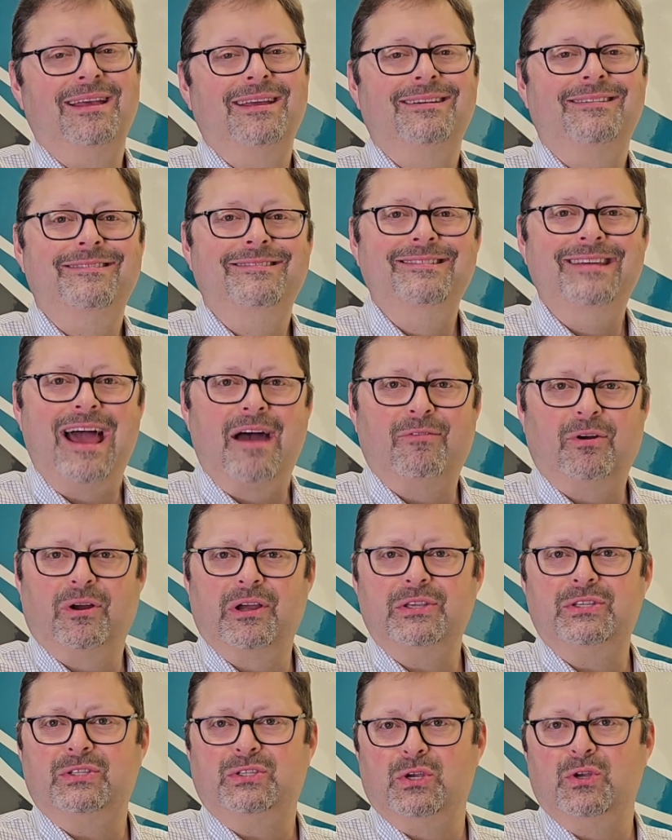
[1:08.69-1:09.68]
Never
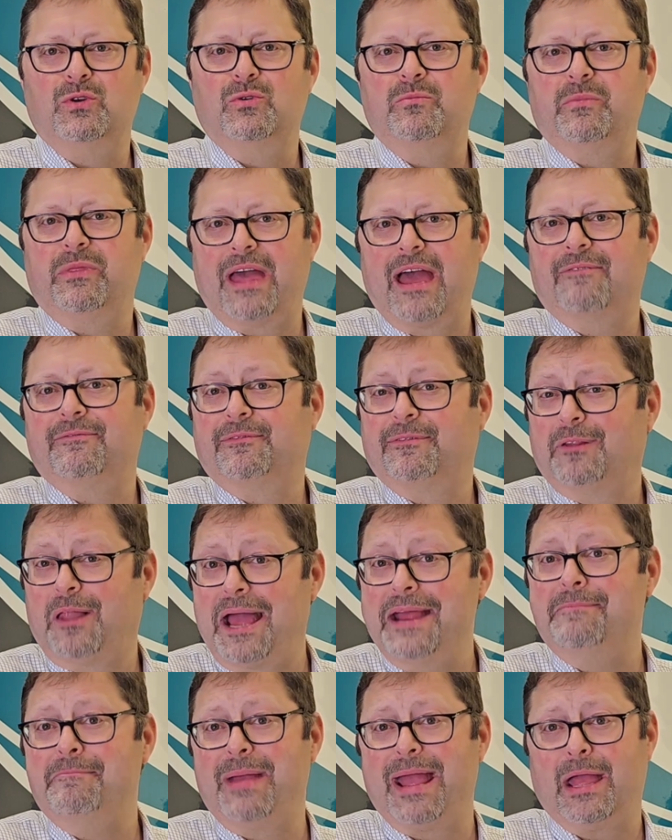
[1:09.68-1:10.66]
assume that
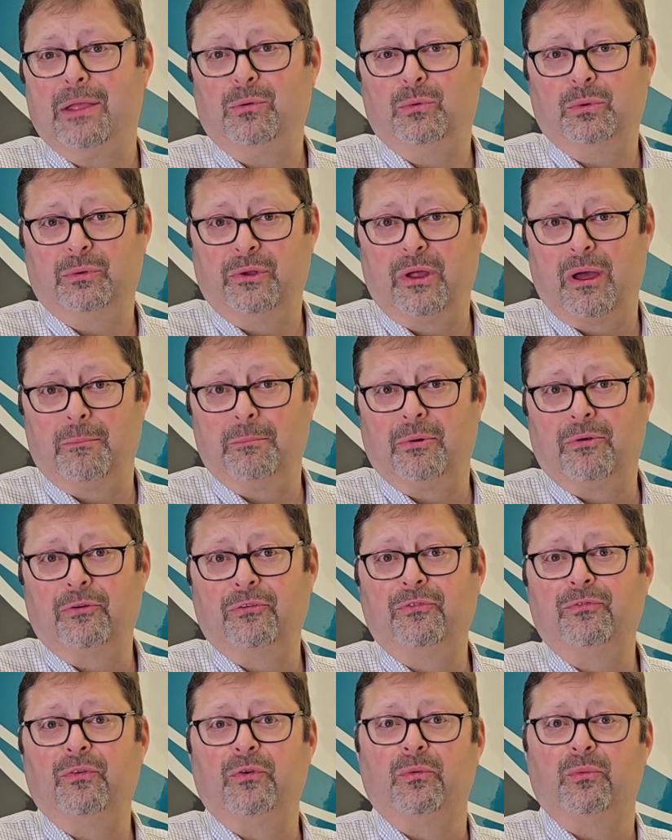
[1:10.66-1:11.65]
flight manual numbers
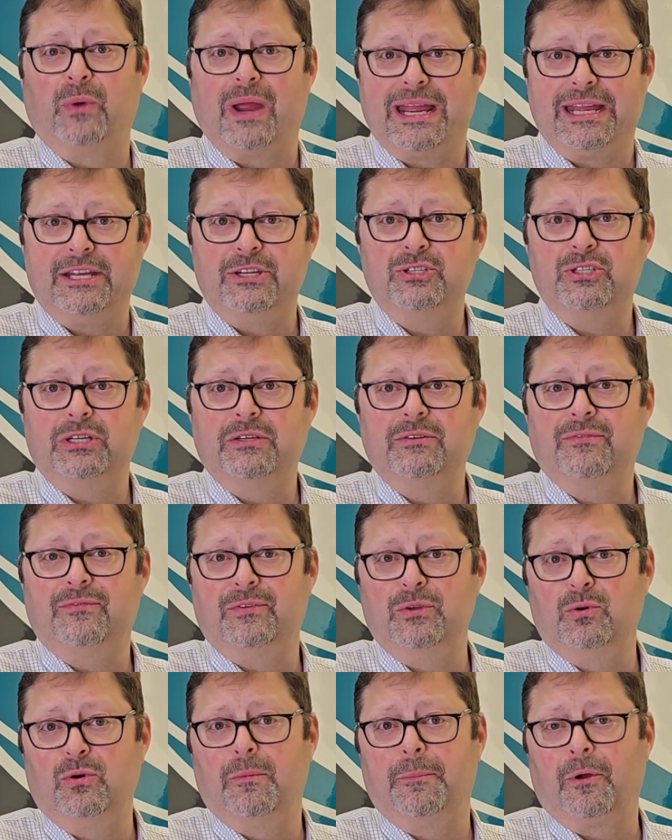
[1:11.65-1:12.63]
for range and
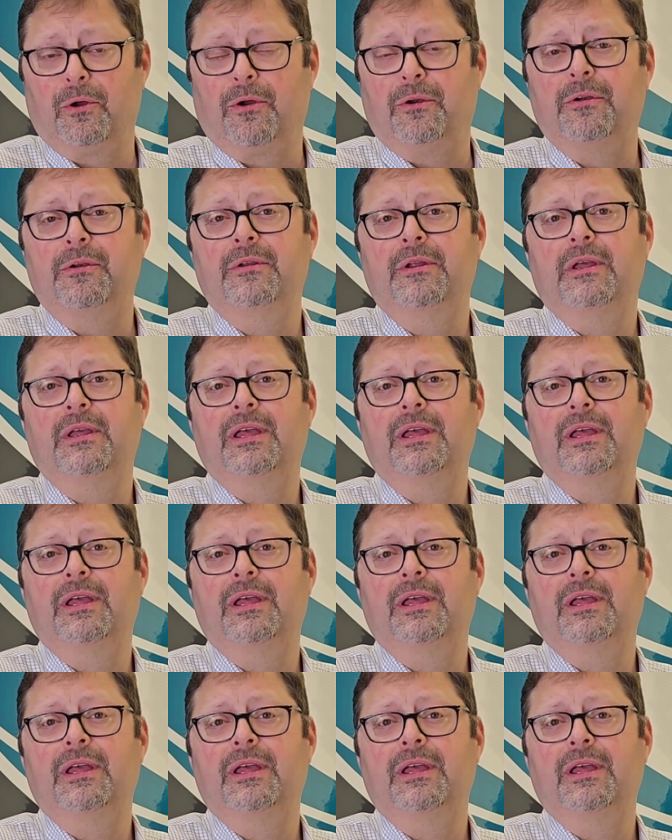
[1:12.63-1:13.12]
fuel burn